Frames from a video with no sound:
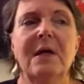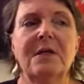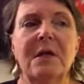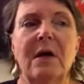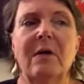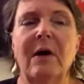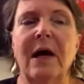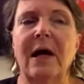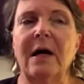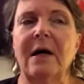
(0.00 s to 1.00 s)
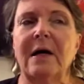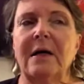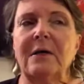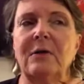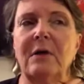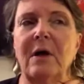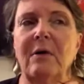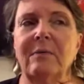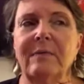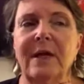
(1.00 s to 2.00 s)
So uh, you
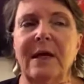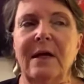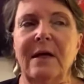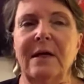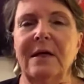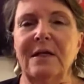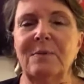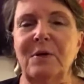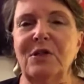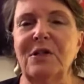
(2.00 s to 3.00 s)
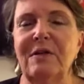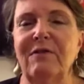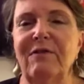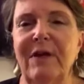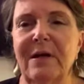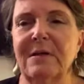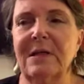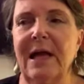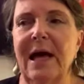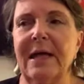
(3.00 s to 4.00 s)
know, uh, as much as it
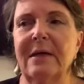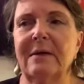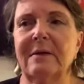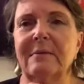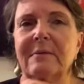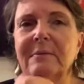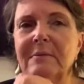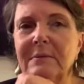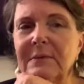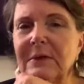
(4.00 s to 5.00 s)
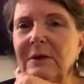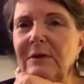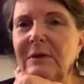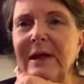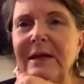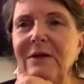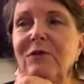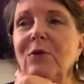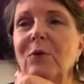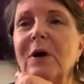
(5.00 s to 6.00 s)
feels like the end
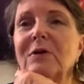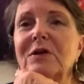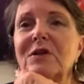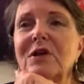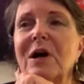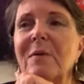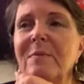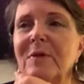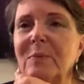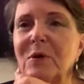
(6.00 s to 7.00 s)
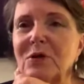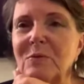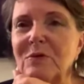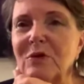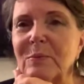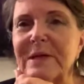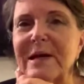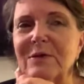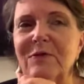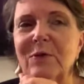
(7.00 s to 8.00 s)
of your world has come, the bottom has dropped
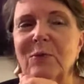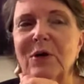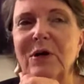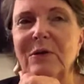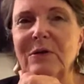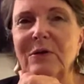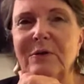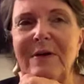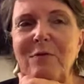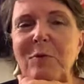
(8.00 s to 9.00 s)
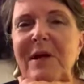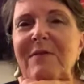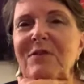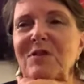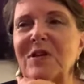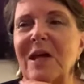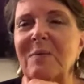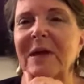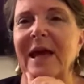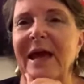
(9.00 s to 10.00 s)
out of your world, you'll never be ever the
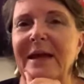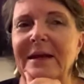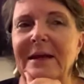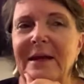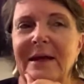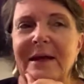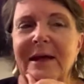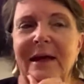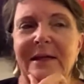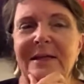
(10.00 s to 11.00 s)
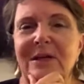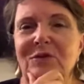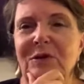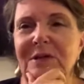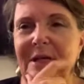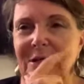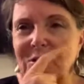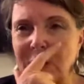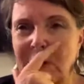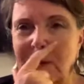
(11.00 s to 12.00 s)
same again, etc.,
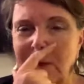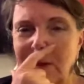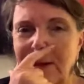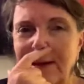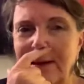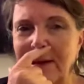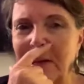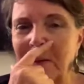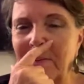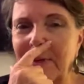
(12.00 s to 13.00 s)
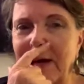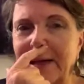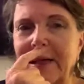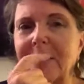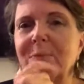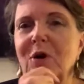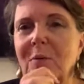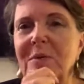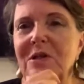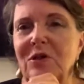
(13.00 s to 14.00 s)
etc., um, I can
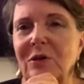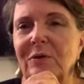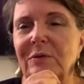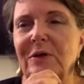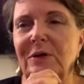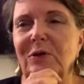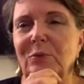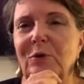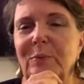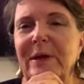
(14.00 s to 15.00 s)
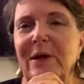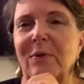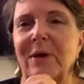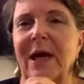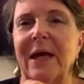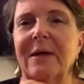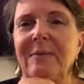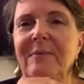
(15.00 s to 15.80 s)
promise you that you will be okay.